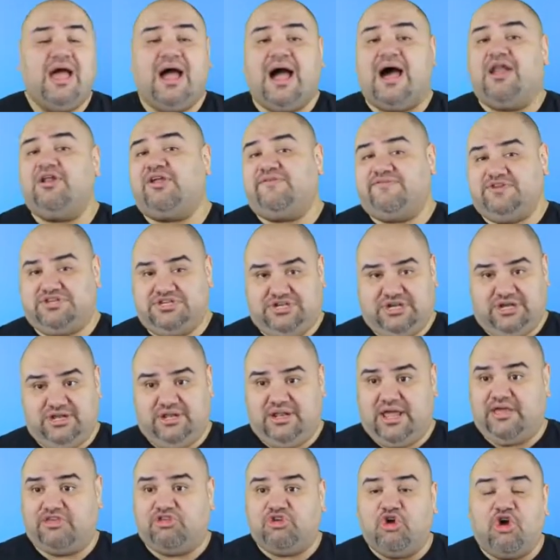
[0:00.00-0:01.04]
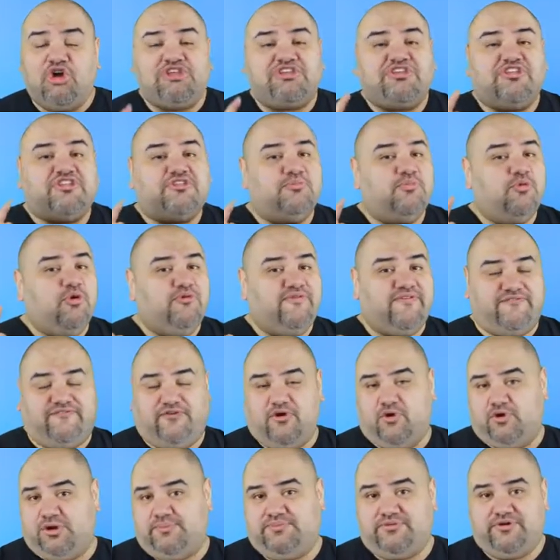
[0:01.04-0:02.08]
I don't give a shit. As long as it's moving
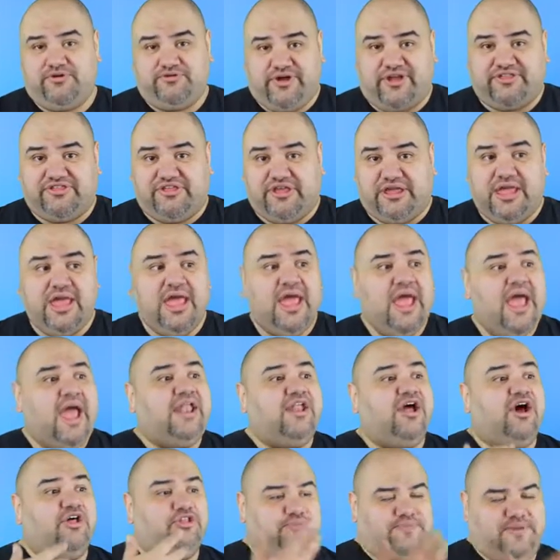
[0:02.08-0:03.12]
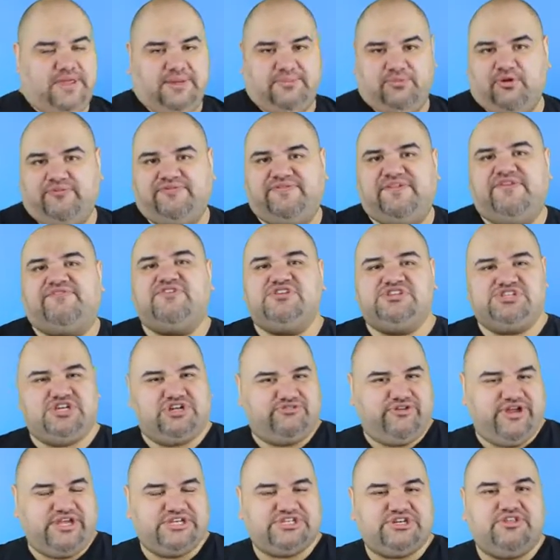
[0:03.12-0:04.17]
forward and progressing and other people of different
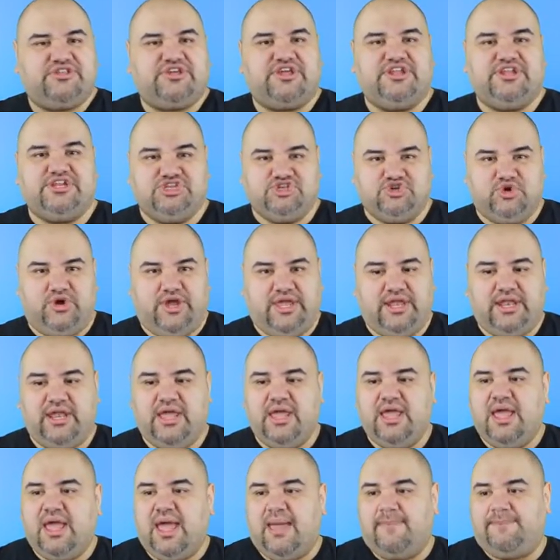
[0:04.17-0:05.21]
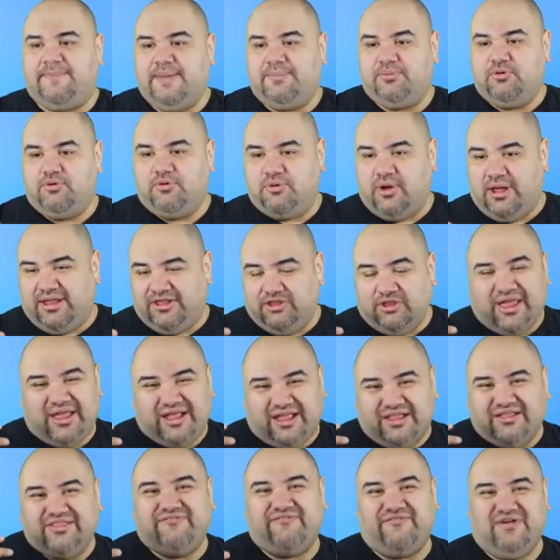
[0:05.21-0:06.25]
generations can enjoy it and people and
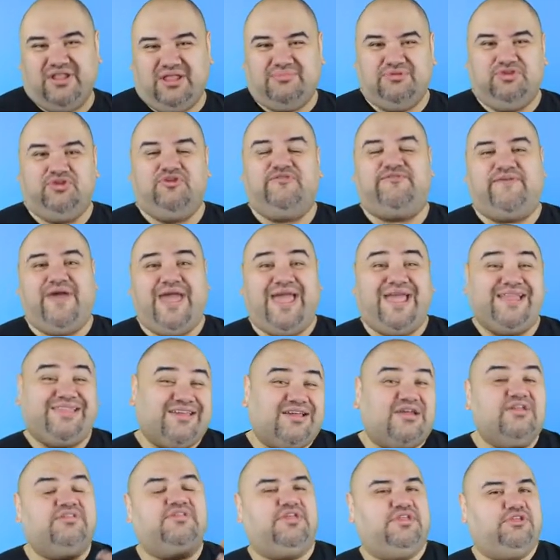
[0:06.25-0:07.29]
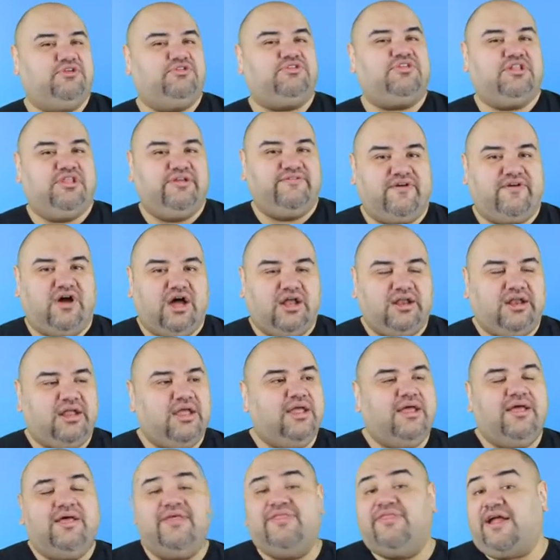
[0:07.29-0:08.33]
it can develop new fans and continue to on,
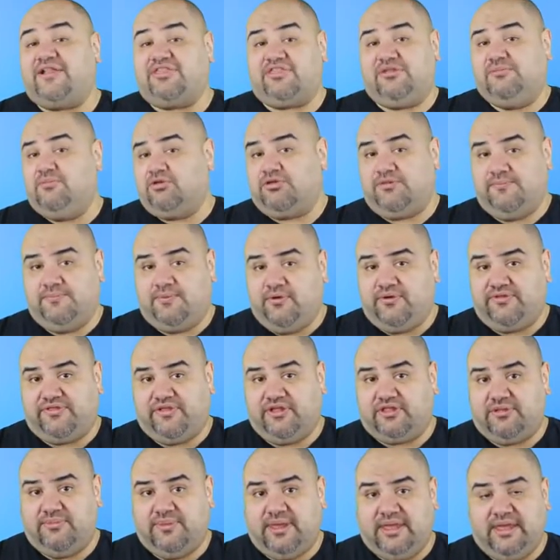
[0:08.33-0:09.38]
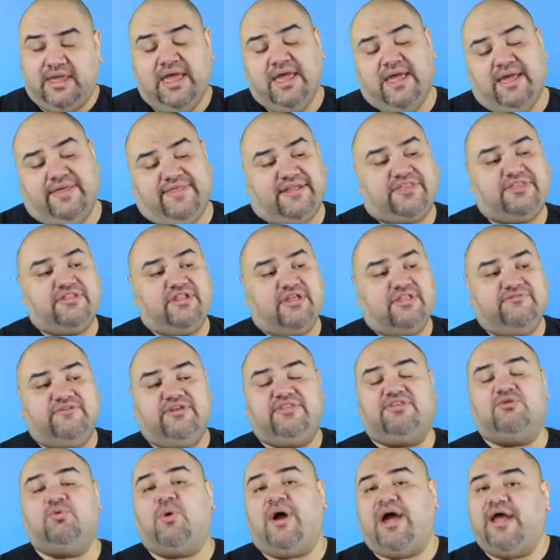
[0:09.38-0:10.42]
that's the most important thing to me. And that's another
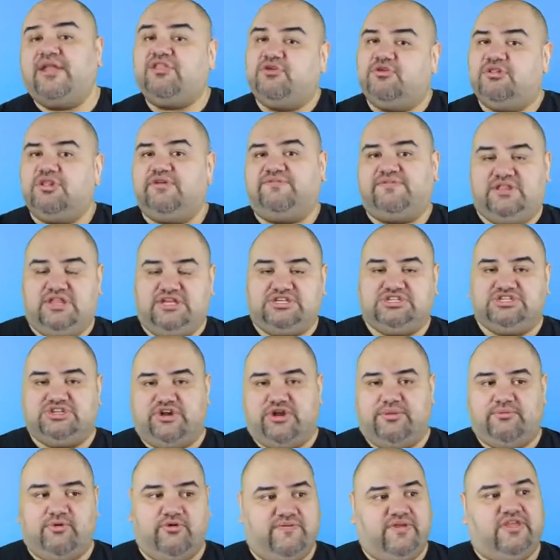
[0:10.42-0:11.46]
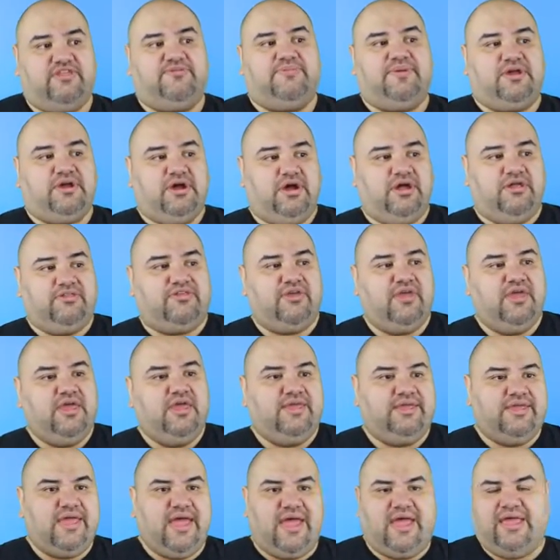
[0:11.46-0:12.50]
reason why I do love the Legendary movies, because,
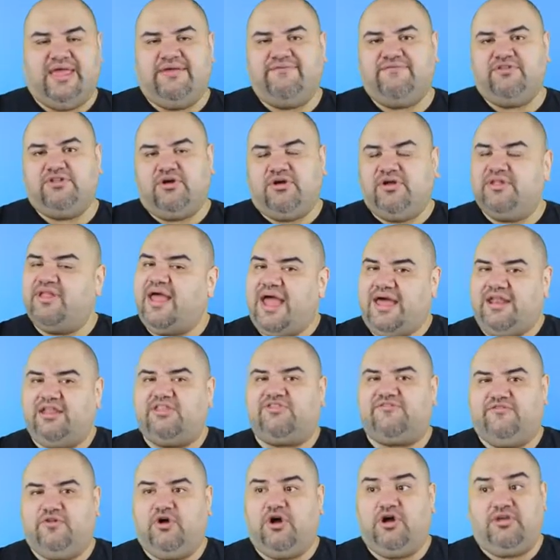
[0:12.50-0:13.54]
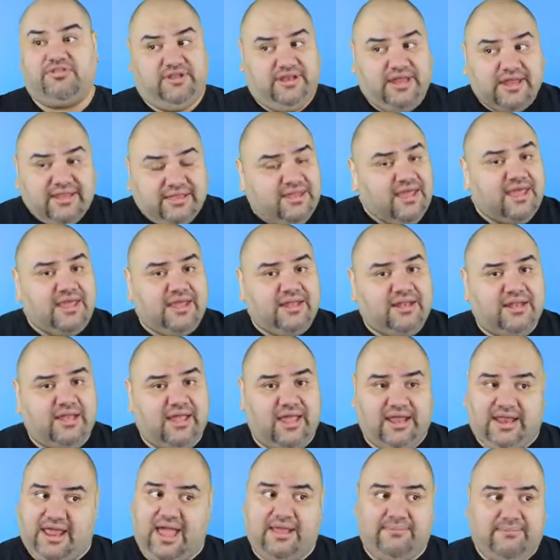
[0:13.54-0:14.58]
yeah, even though it had its flaws, and it did,
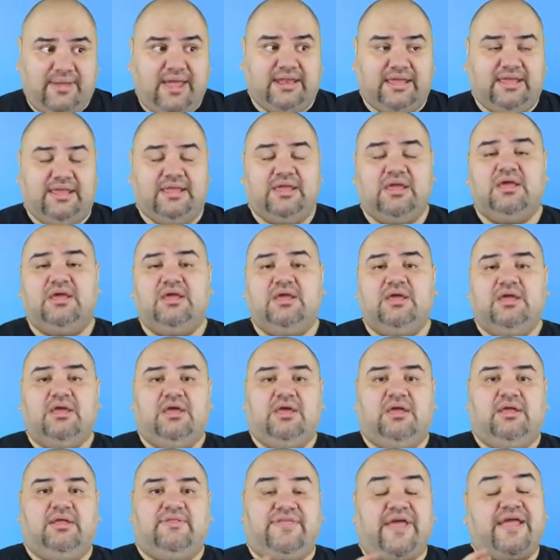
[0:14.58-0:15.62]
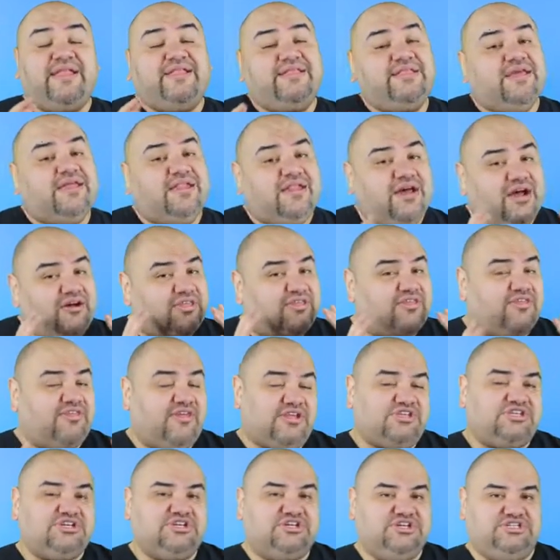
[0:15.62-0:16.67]
it had many, they did
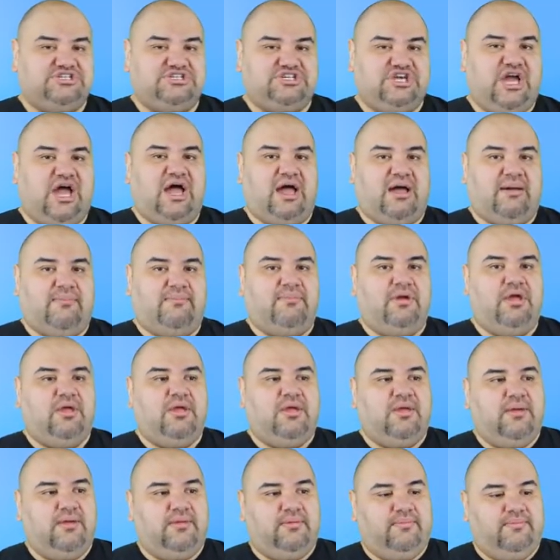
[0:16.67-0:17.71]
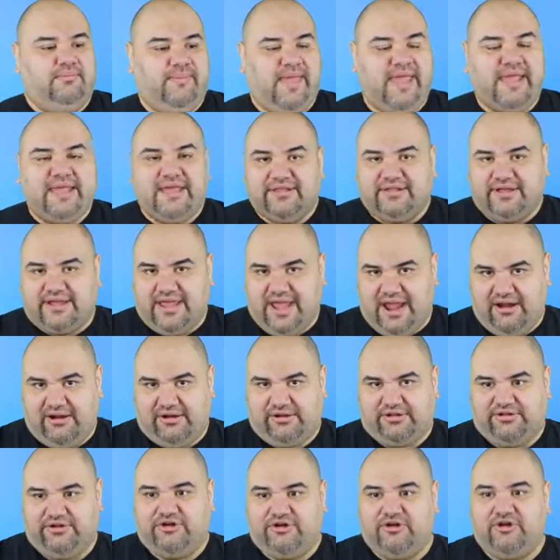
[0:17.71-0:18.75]
such a good job making the
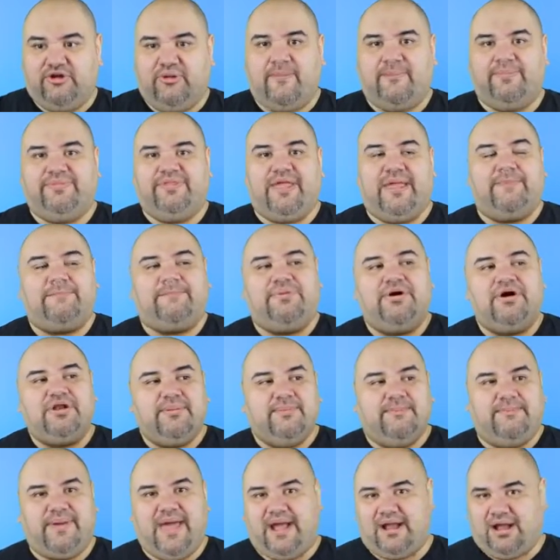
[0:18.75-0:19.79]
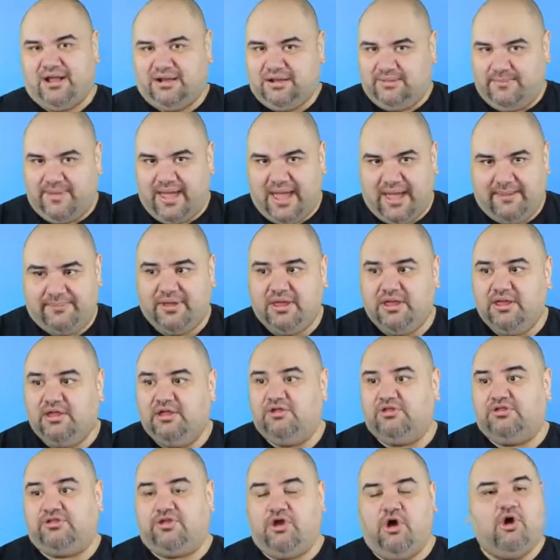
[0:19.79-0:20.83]
character. They put him back on the map.
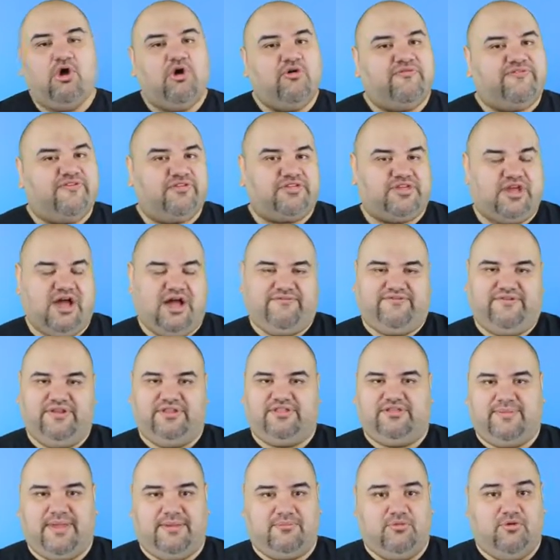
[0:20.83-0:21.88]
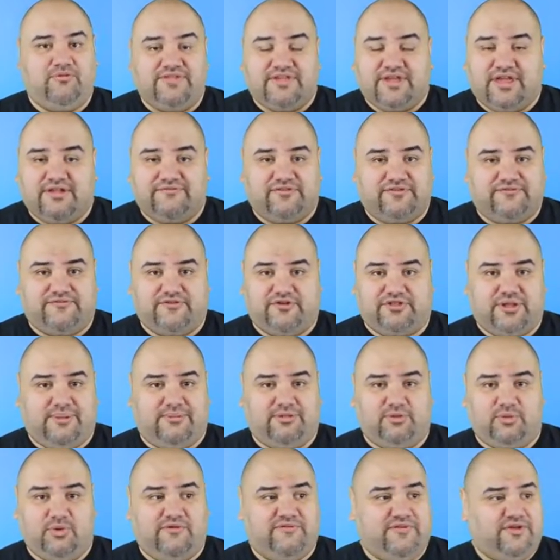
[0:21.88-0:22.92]
Toho feels confident to make movies again for the first time
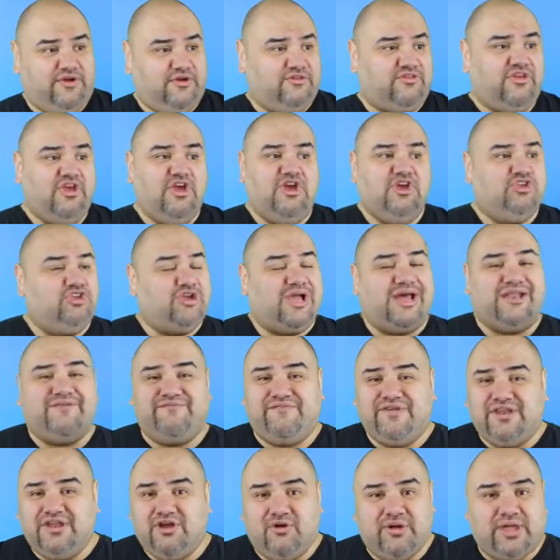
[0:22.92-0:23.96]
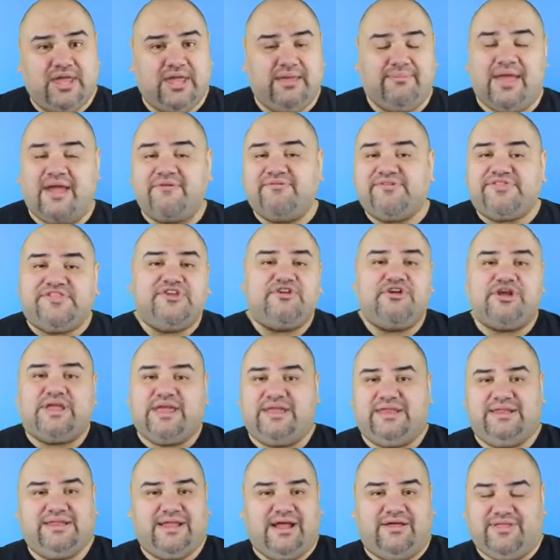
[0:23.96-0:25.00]
in 12 years. You got a video game. Everything you're
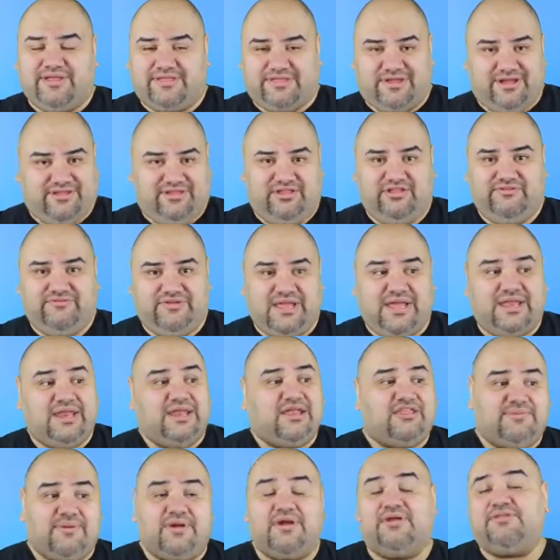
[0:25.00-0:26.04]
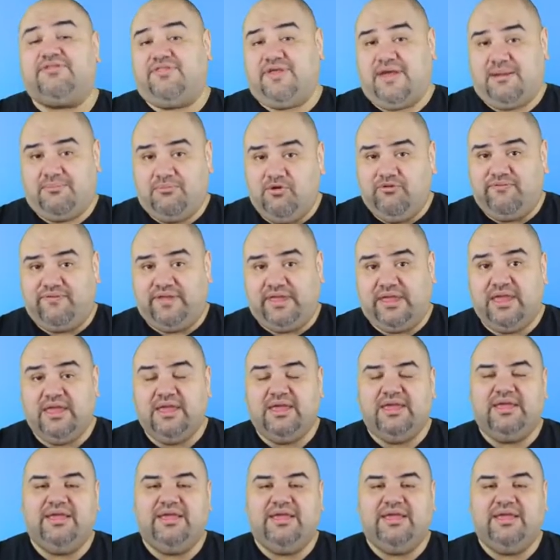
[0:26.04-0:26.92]
getting now that's Godzilla related is because of that movie.